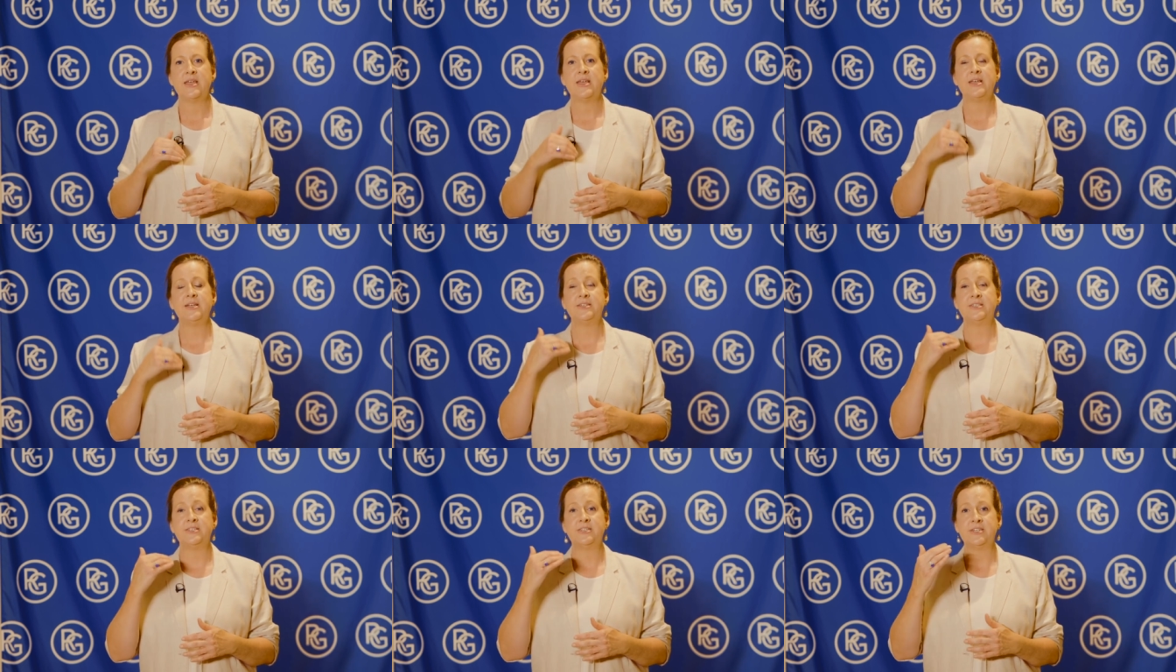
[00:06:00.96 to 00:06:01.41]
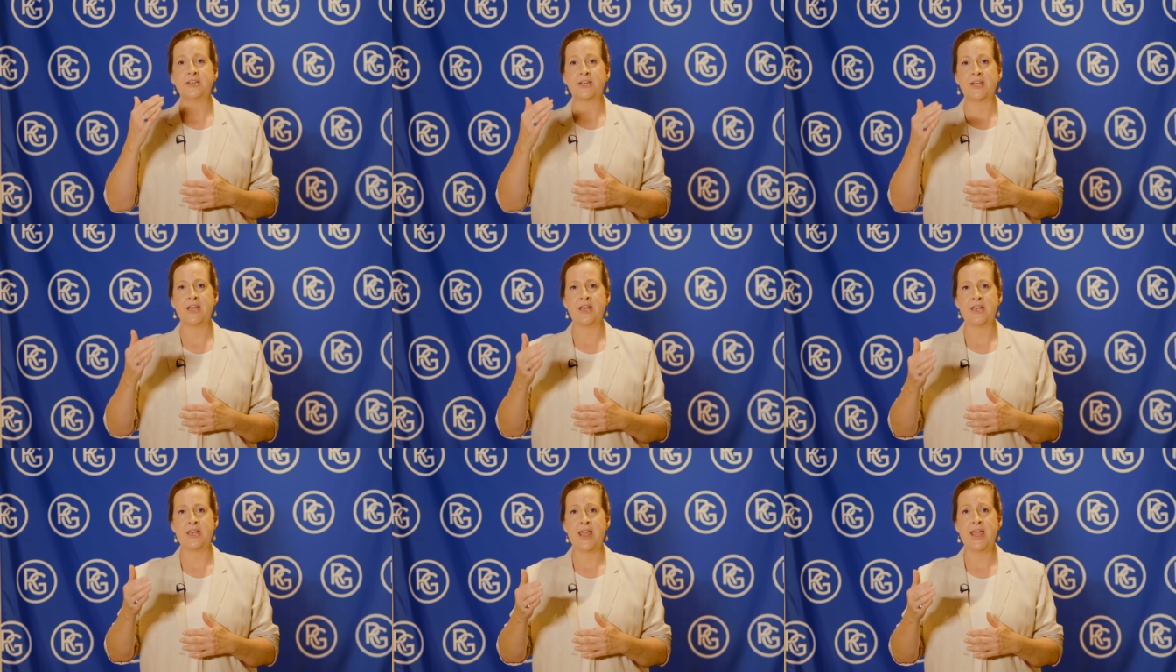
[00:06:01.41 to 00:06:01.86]
is to
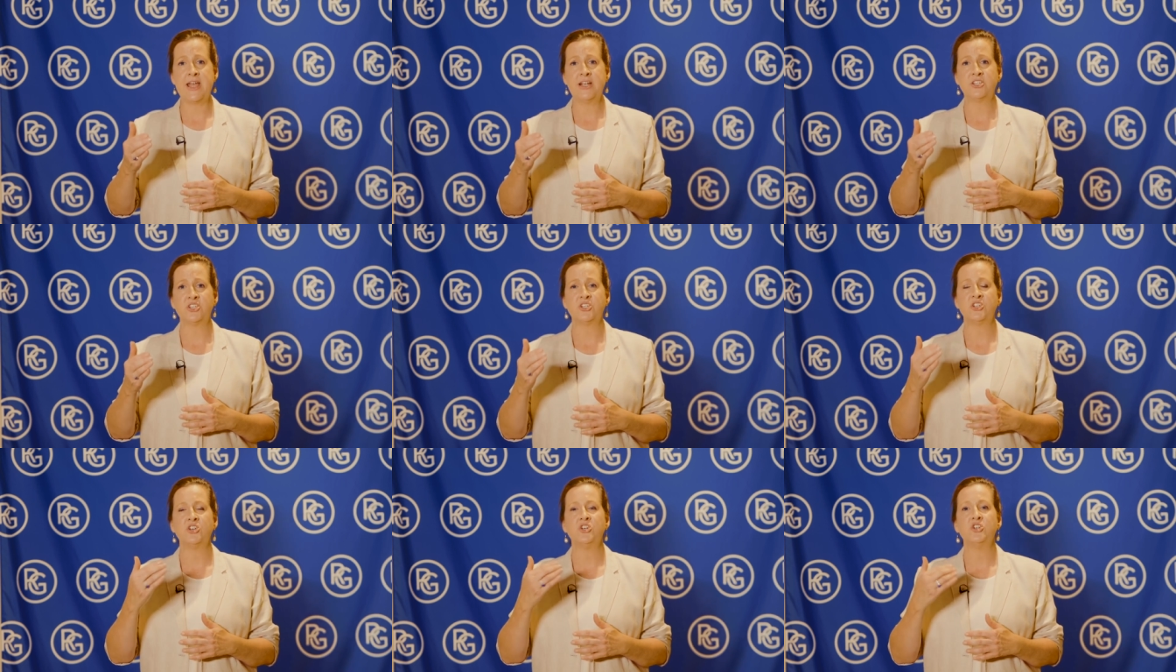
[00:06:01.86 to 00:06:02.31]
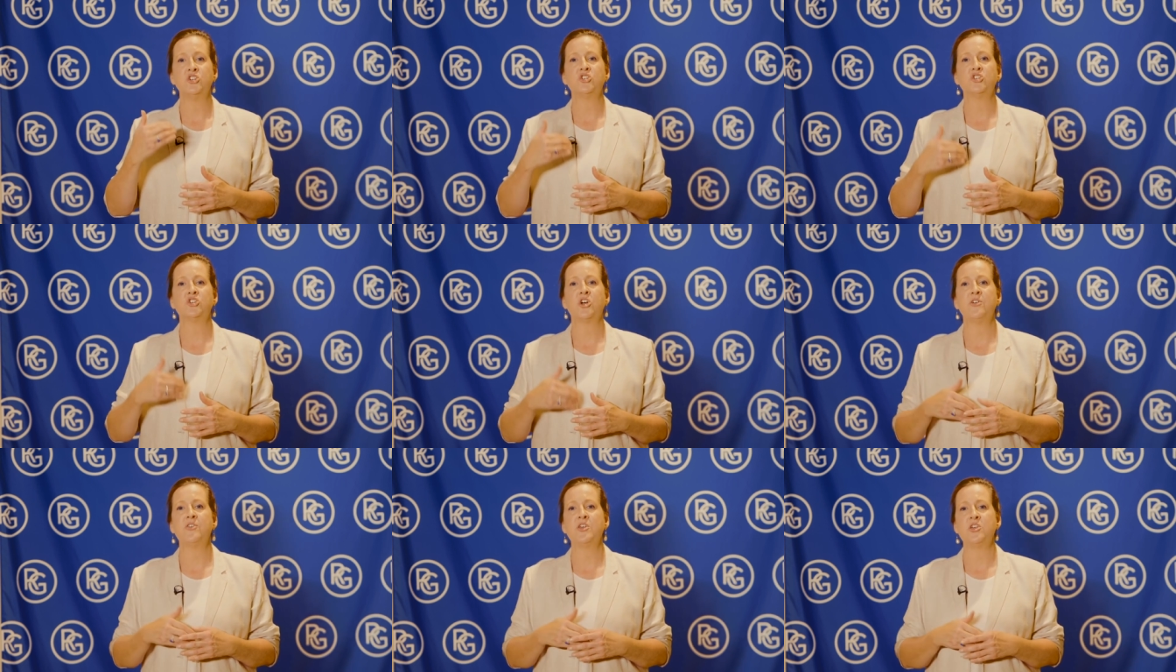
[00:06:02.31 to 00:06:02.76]
connect,
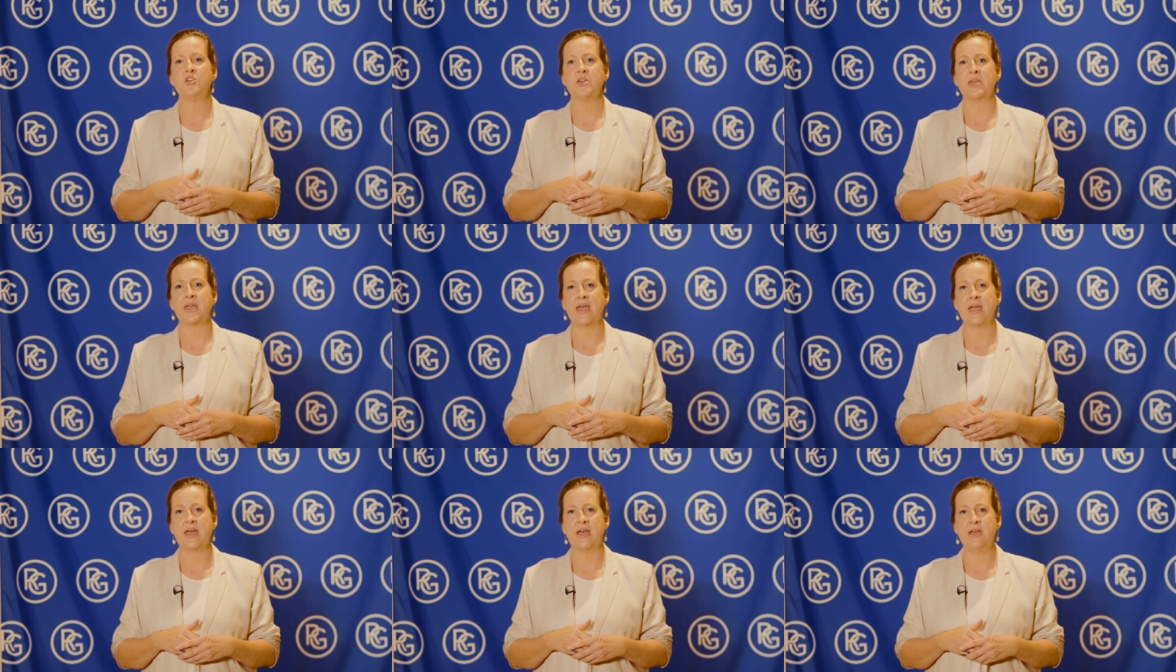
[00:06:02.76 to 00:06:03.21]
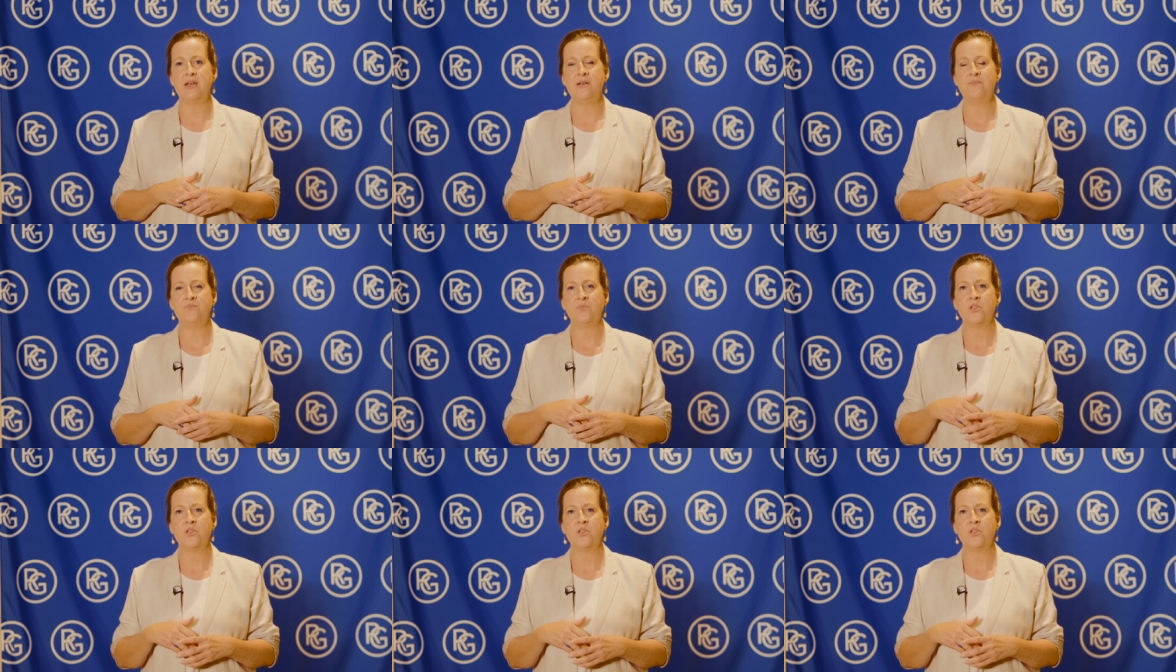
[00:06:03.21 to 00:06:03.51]
show that you care,